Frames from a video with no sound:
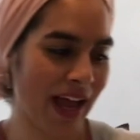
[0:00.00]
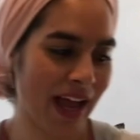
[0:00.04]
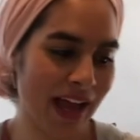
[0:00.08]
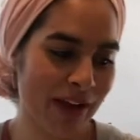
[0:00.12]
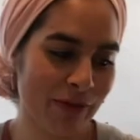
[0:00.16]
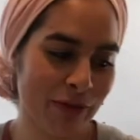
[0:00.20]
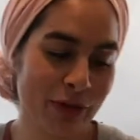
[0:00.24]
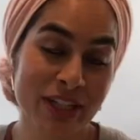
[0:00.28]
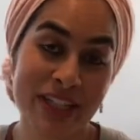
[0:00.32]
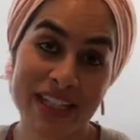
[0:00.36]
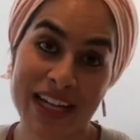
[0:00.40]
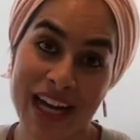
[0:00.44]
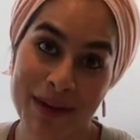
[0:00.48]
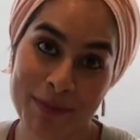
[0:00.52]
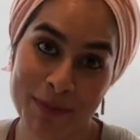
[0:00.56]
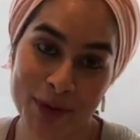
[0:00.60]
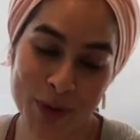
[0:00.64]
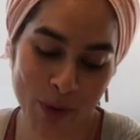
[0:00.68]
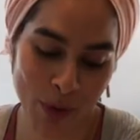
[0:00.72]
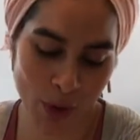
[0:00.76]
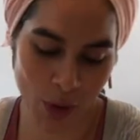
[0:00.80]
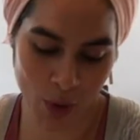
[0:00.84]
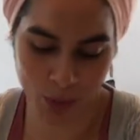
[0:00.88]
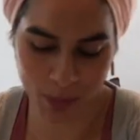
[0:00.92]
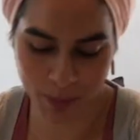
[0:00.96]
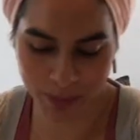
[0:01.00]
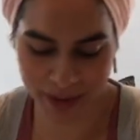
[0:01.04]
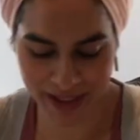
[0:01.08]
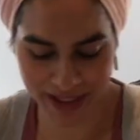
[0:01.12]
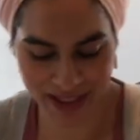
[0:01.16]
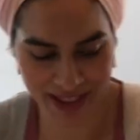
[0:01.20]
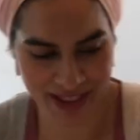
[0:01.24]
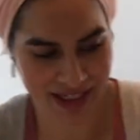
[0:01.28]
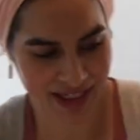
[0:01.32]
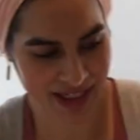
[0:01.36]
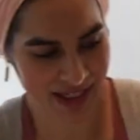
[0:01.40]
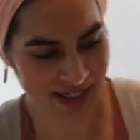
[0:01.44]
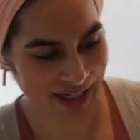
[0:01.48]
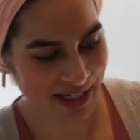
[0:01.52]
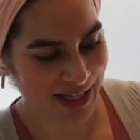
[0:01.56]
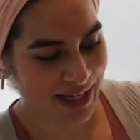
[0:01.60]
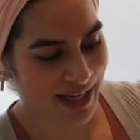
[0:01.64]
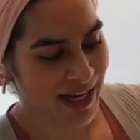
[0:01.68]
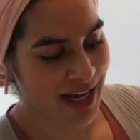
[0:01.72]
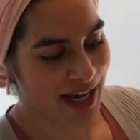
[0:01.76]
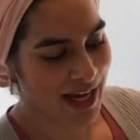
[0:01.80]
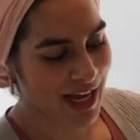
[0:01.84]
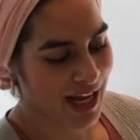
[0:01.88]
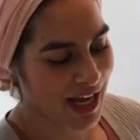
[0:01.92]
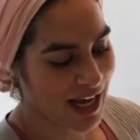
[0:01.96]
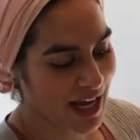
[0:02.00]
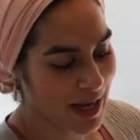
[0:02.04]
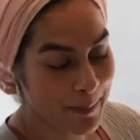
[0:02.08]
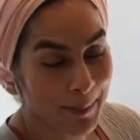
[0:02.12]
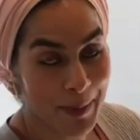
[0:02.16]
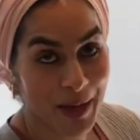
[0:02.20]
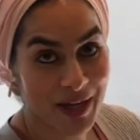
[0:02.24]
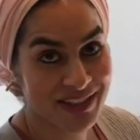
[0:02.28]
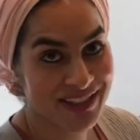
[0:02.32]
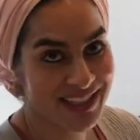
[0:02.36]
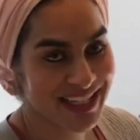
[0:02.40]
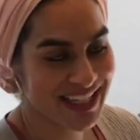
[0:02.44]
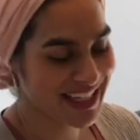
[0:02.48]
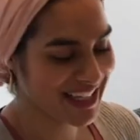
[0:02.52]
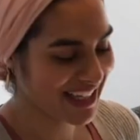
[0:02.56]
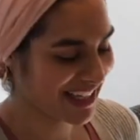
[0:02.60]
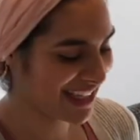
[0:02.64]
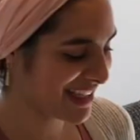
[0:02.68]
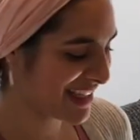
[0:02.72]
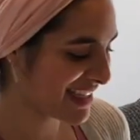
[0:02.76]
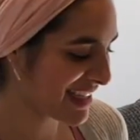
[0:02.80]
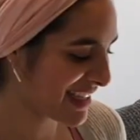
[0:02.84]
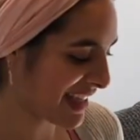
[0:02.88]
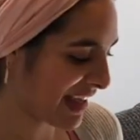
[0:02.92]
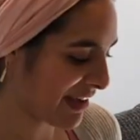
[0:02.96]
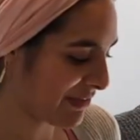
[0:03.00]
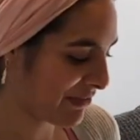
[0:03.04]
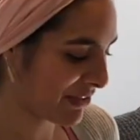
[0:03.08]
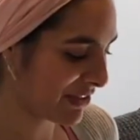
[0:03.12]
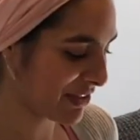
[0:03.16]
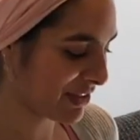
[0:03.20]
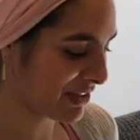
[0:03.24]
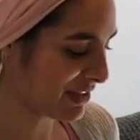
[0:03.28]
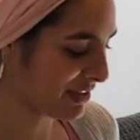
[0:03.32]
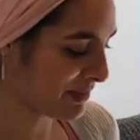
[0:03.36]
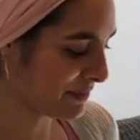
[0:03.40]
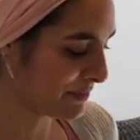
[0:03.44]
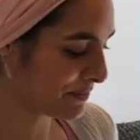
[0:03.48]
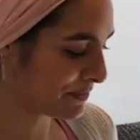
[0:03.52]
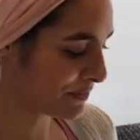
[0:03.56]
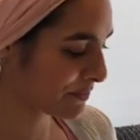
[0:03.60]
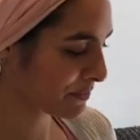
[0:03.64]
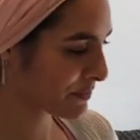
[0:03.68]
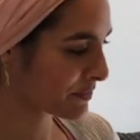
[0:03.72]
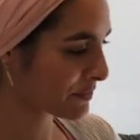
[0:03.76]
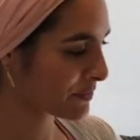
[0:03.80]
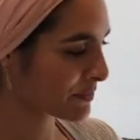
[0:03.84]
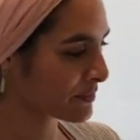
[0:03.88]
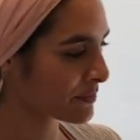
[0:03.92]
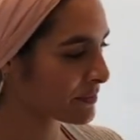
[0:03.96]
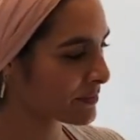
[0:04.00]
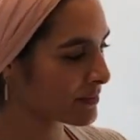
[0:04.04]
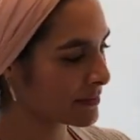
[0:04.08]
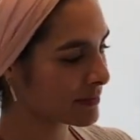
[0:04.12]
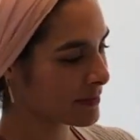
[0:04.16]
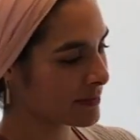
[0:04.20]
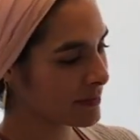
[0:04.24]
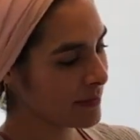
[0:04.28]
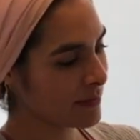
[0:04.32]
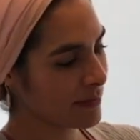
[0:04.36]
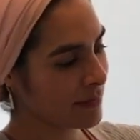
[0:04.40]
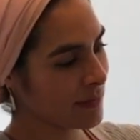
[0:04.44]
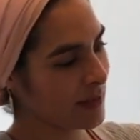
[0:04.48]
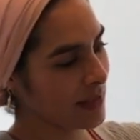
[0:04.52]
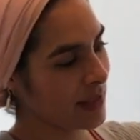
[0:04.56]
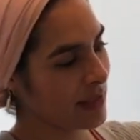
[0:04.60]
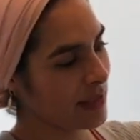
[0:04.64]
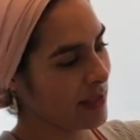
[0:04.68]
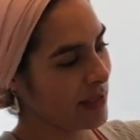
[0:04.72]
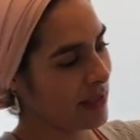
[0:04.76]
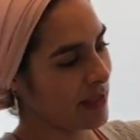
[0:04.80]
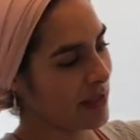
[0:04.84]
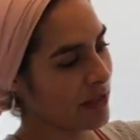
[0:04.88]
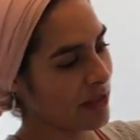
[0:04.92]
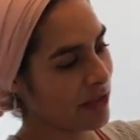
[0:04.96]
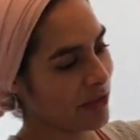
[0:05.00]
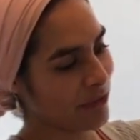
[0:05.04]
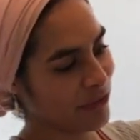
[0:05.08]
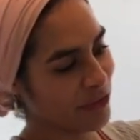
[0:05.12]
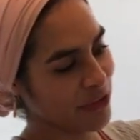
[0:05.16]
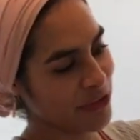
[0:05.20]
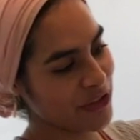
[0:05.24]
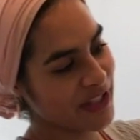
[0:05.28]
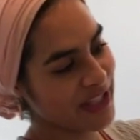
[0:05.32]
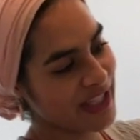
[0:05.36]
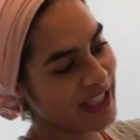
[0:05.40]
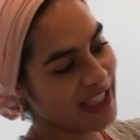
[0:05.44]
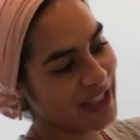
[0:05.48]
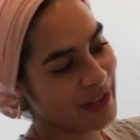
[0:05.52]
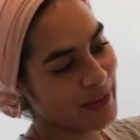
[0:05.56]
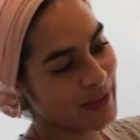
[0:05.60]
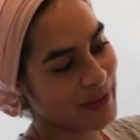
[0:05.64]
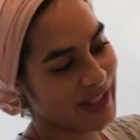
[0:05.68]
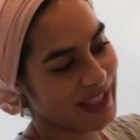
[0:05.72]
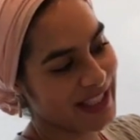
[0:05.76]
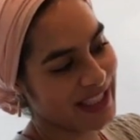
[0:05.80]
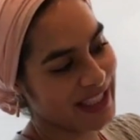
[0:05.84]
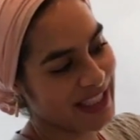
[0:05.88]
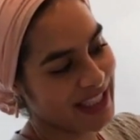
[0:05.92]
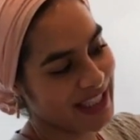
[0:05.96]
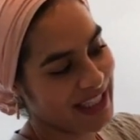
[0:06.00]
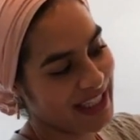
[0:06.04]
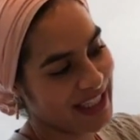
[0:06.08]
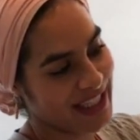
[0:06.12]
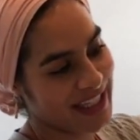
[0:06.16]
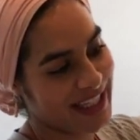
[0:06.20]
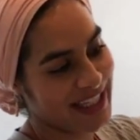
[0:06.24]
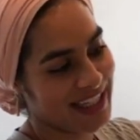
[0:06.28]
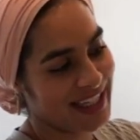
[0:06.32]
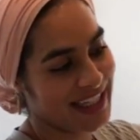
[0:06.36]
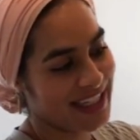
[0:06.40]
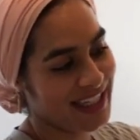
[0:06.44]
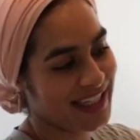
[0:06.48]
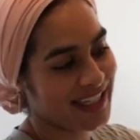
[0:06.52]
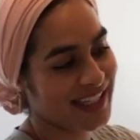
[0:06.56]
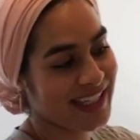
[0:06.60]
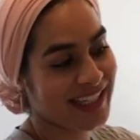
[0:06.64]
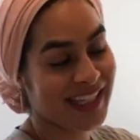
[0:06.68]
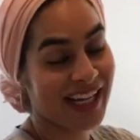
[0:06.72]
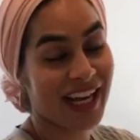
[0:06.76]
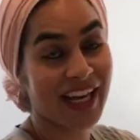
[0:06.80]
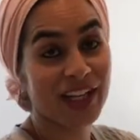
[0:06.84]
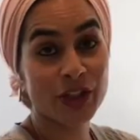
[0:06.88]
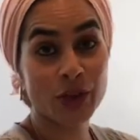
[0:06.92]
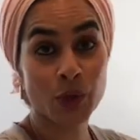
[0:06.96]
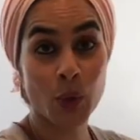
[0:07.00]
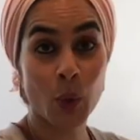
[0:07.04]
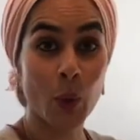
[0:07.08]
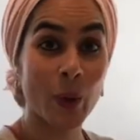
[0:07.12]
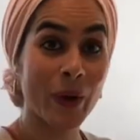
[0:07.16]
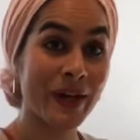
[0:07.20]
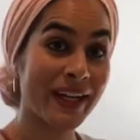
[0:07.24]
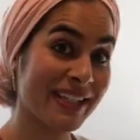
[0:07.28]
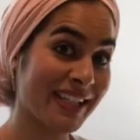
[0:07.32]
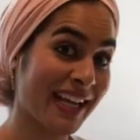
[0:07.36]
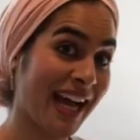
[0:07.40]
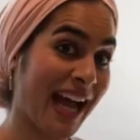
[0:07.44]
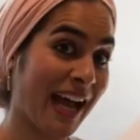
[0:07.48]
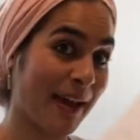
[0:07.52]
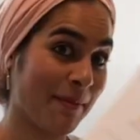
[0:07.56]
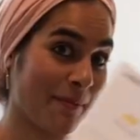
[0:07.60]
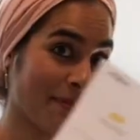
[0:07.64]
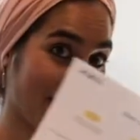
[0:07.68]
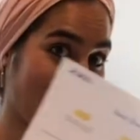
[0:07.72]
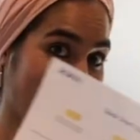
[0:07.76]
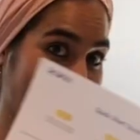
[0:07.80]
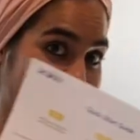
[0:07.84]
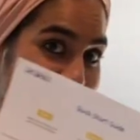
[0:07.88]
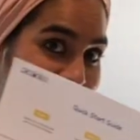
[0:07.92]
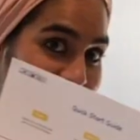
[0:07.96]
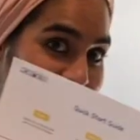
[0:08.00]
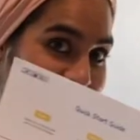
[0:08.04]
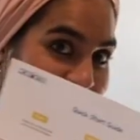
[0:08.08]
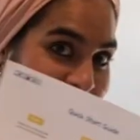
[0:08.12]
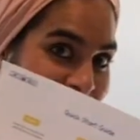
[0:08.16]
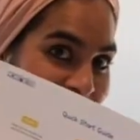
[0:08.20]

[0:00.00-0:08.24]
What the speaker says: Every time you open a Monti Kids Level, the first thing you see is a toy timeline.